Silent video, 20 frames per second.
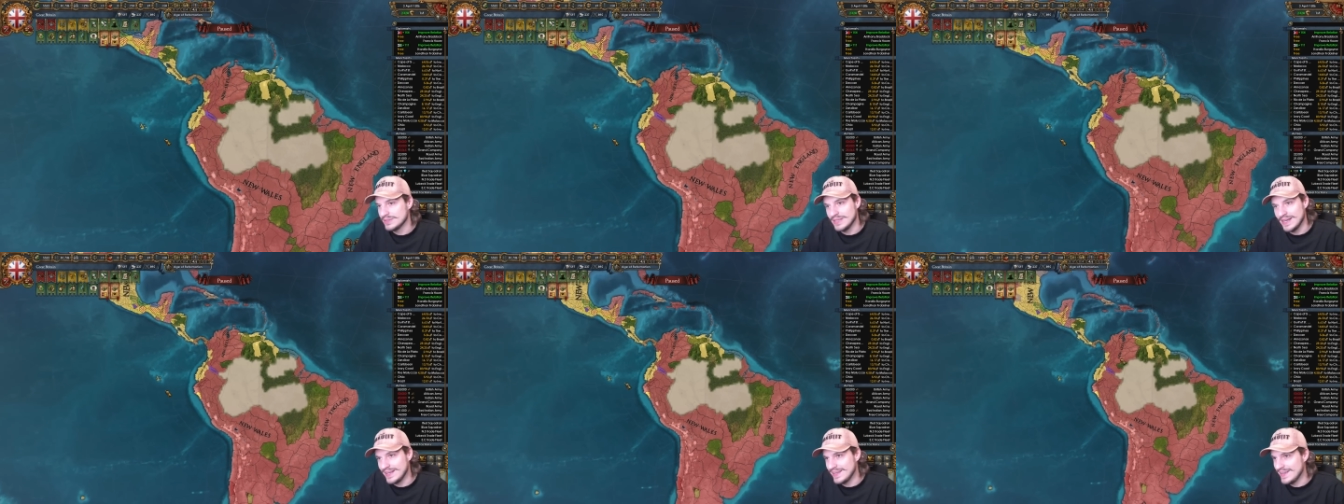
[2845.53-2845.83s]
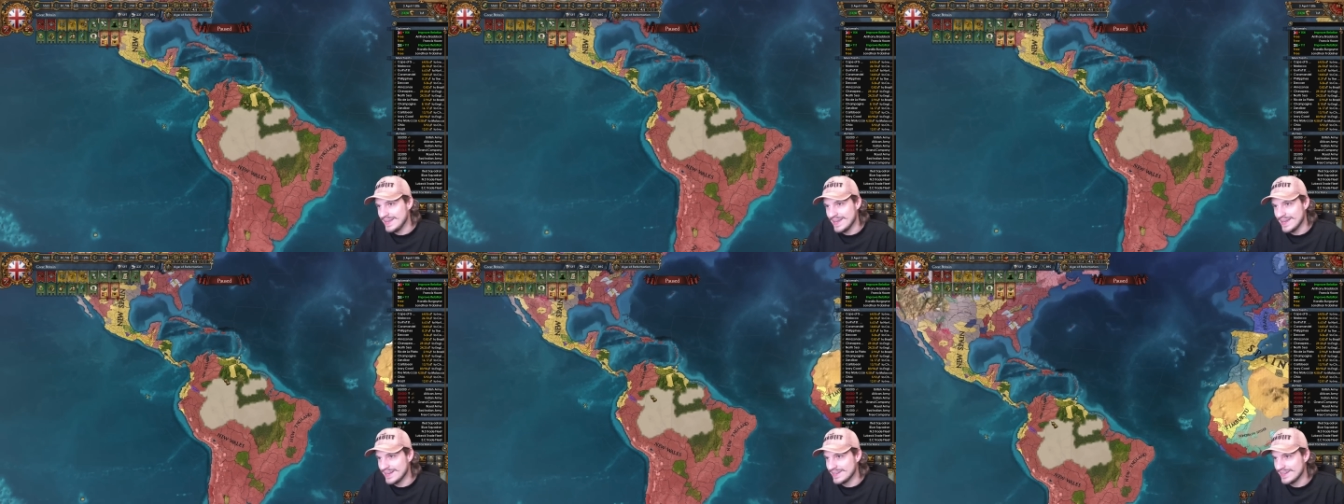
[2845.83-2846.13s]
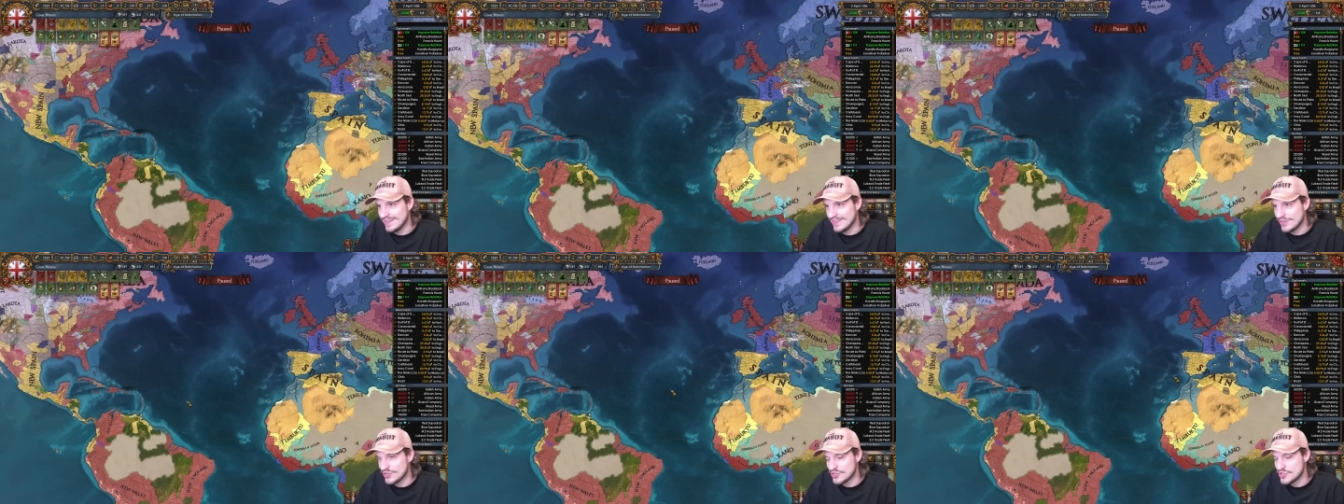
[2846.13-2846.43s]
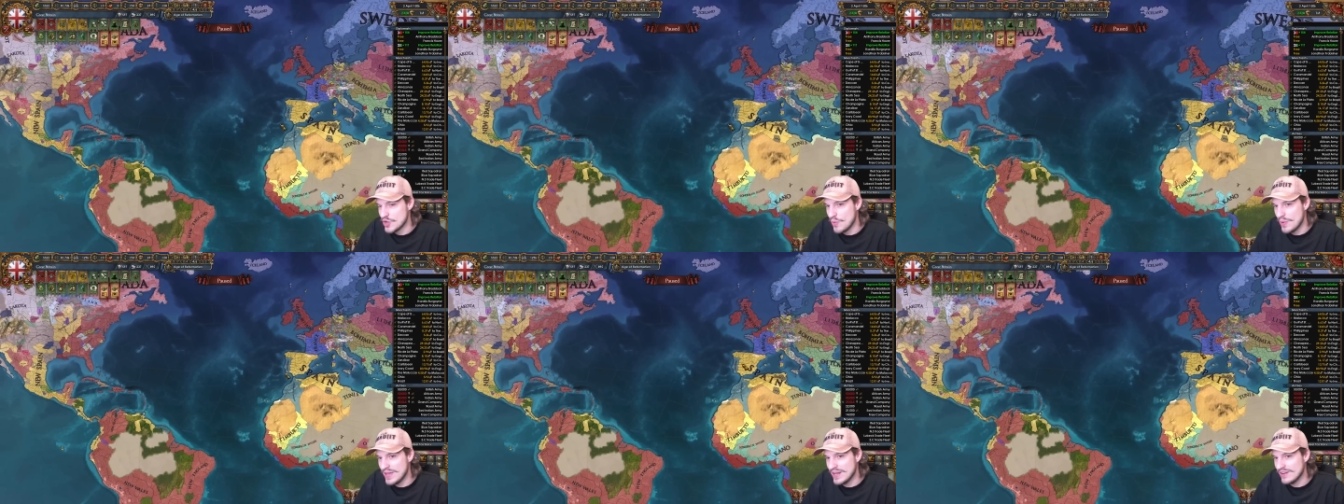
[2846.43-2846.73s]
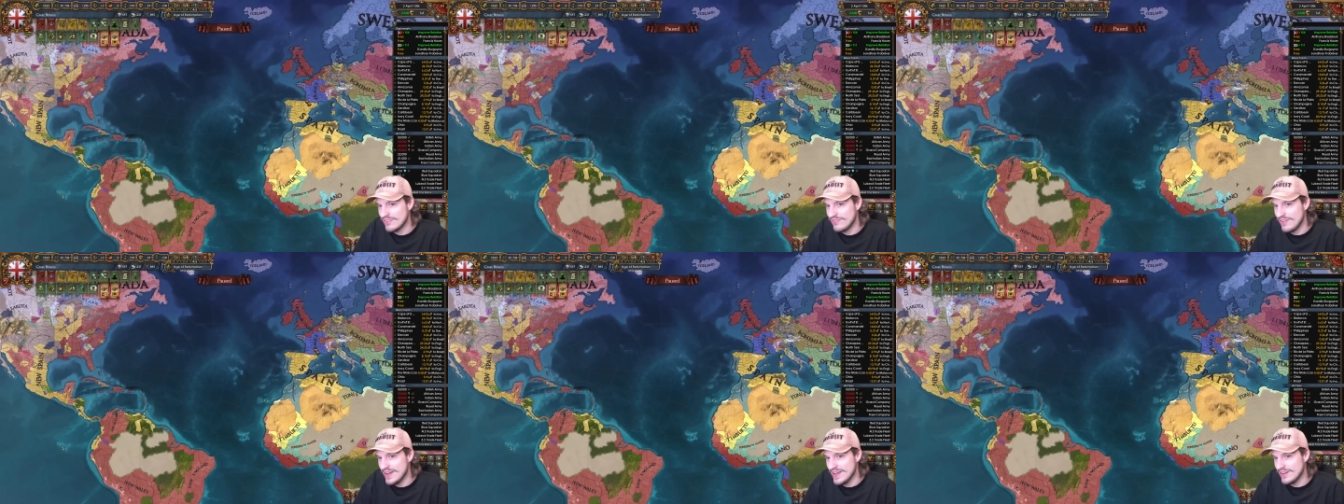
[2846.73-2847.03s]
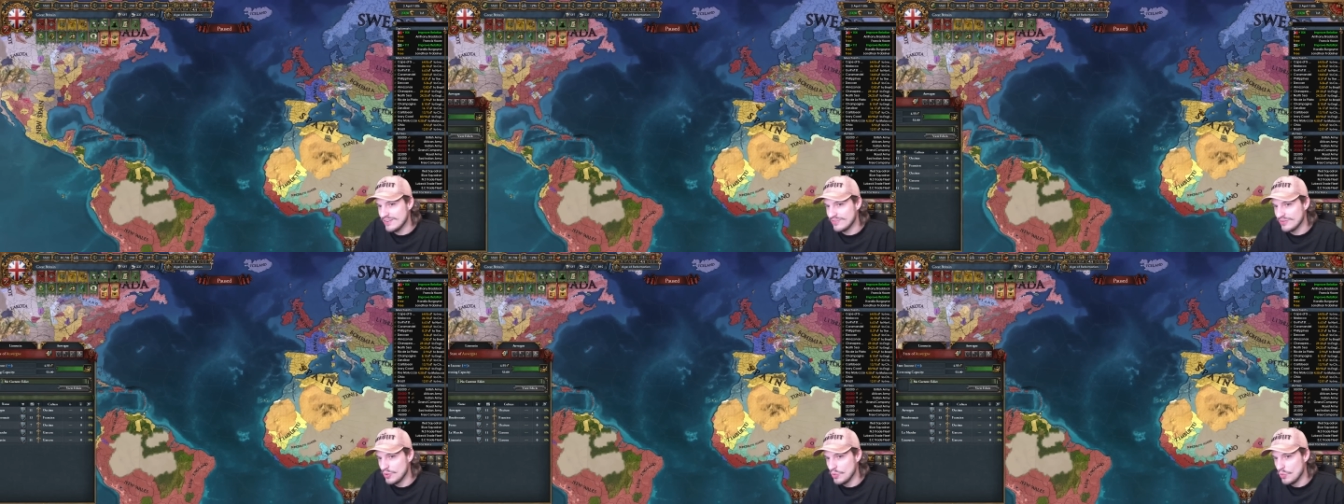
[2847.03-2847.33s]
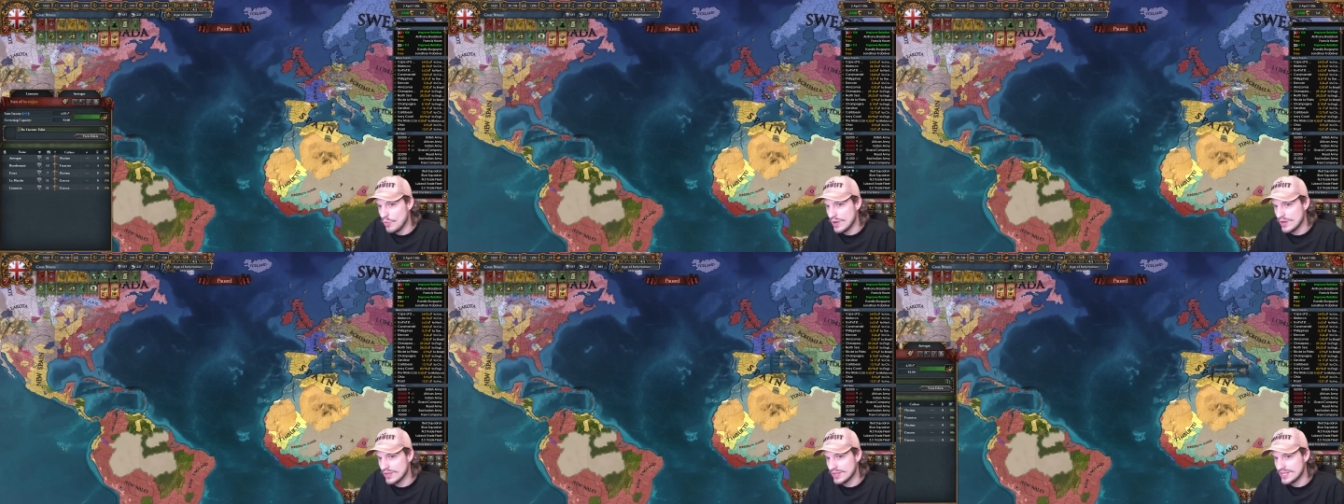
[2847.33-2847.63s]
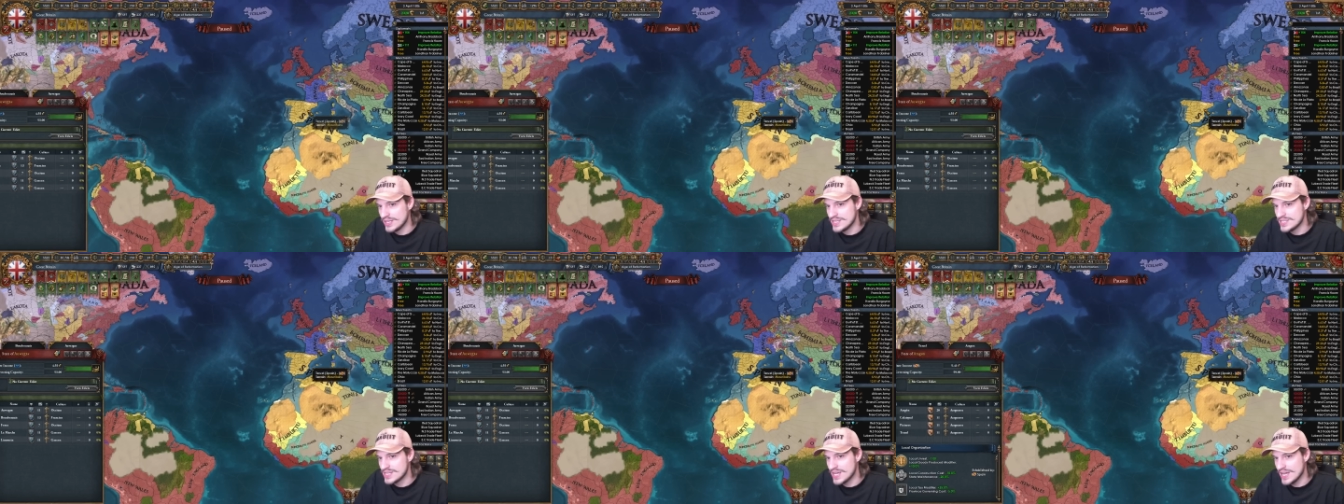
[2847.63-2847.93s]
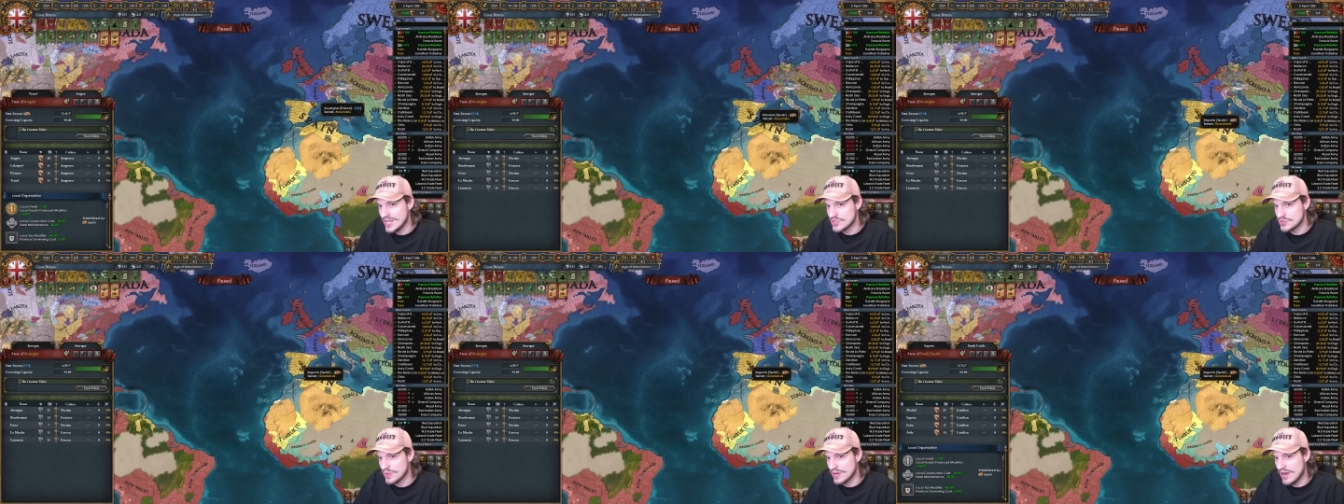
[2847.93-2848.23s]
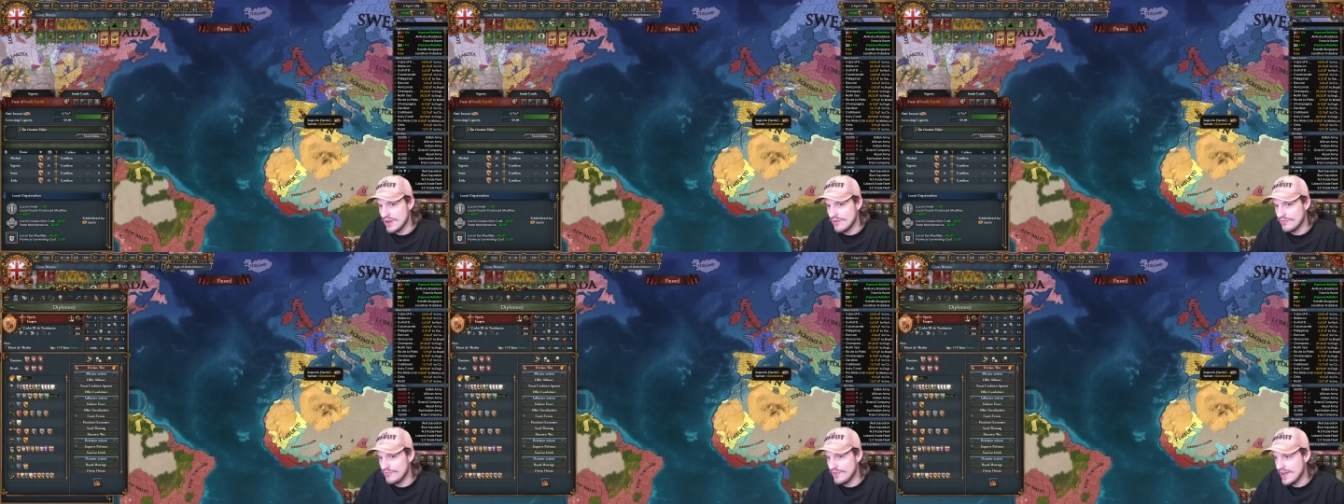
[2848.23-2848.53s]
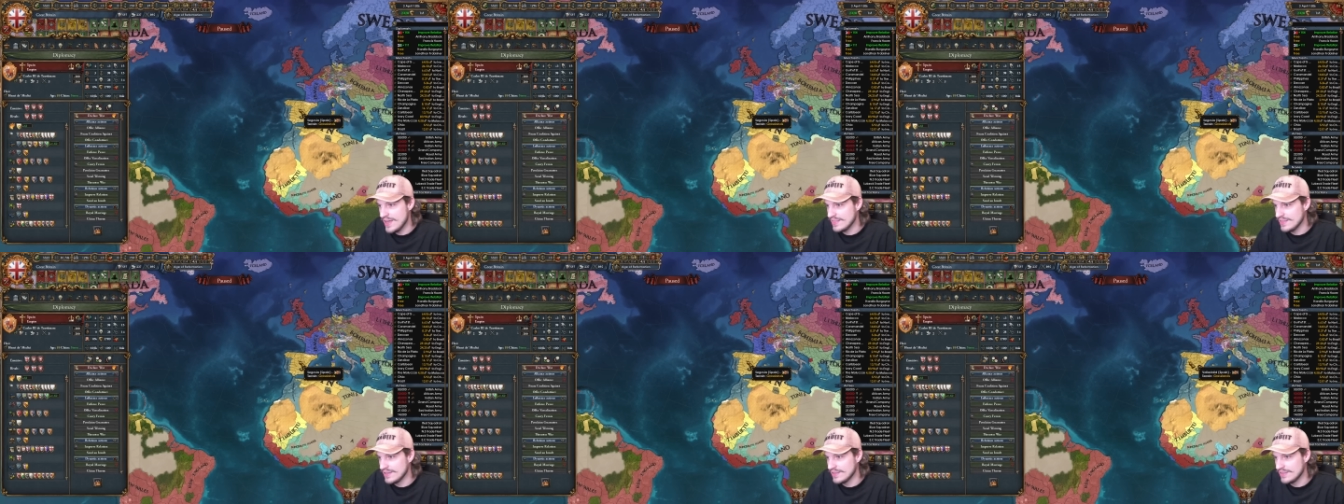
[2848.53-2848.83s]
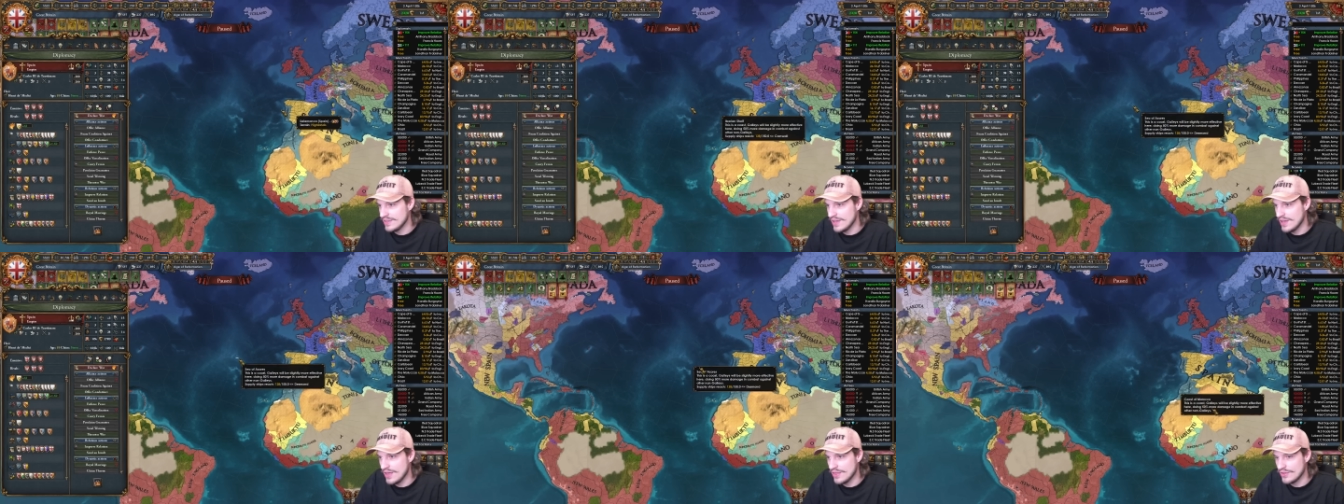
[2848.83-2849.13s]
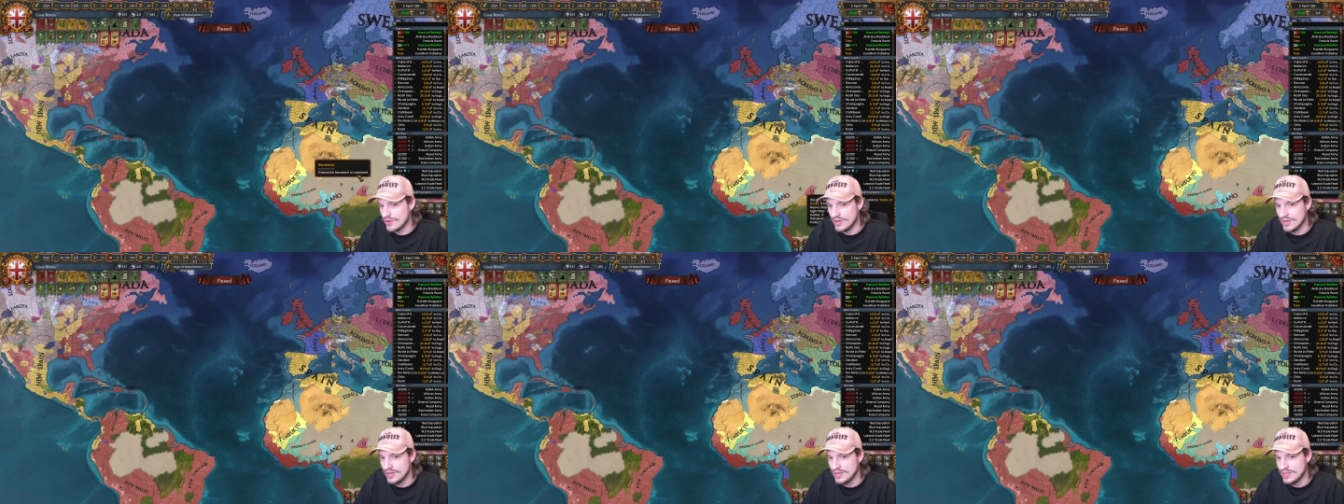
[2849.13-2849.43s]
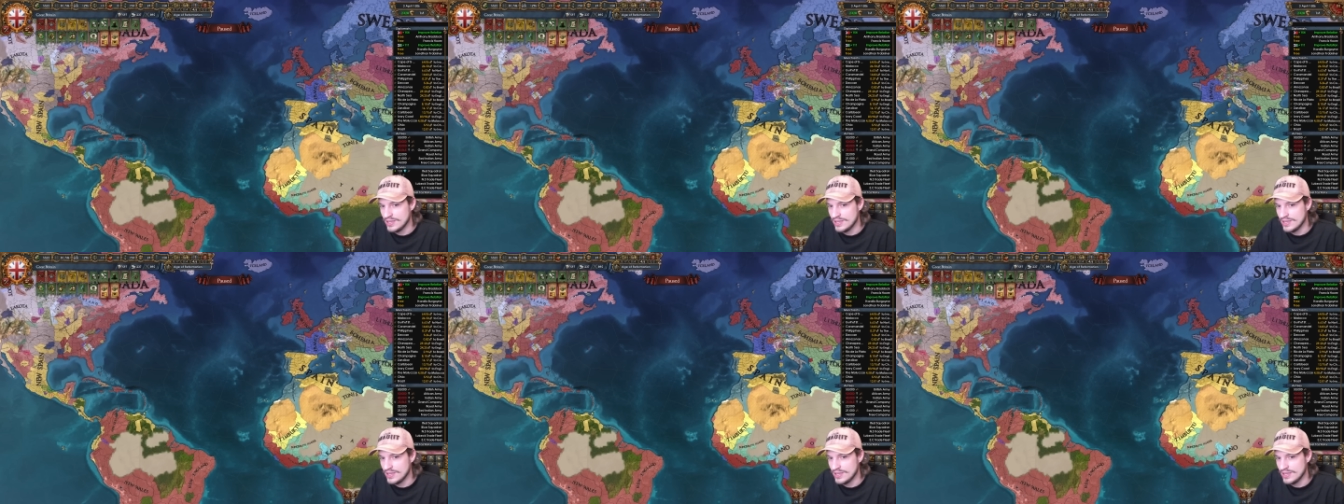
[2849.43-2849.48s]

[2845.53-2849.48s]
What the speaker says: I can't. There's no way to fight for one of these guys without fighting the other,